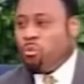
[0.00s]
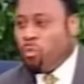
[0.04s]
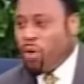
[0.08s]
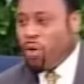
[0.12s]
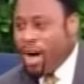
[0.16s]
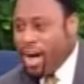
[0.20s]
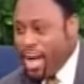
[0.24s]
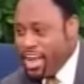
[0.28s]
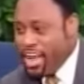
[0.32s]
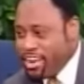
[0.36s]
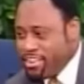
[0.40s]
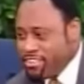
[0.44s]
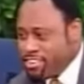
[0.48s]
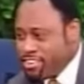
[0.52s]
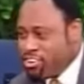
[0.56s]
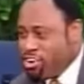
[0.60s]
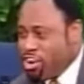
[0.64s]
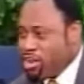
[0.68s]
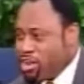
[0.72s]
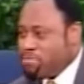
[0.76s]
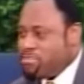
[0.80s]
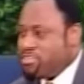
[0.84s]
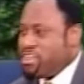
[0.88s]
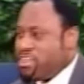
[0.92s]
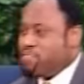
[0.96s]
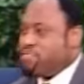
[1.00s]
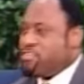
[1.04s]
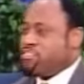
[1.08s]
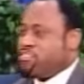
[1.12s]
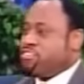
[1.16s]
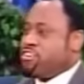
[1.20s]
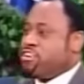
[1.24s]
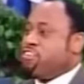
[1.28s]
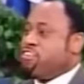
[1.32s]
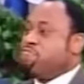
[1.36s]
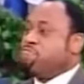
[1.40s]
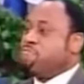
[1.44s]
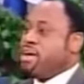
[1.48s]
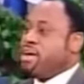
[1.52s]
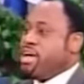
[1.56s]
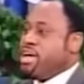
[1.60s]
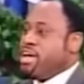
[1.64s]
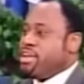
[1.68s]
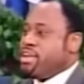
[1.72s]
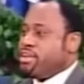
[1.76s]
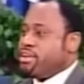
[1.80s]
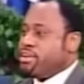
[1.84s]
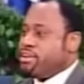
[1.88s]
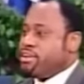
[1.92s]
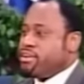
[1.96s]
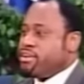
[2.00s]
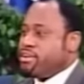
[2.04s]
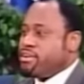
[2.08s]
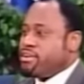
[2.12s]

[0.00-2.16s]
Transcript: Why does he call himself the Son of Man?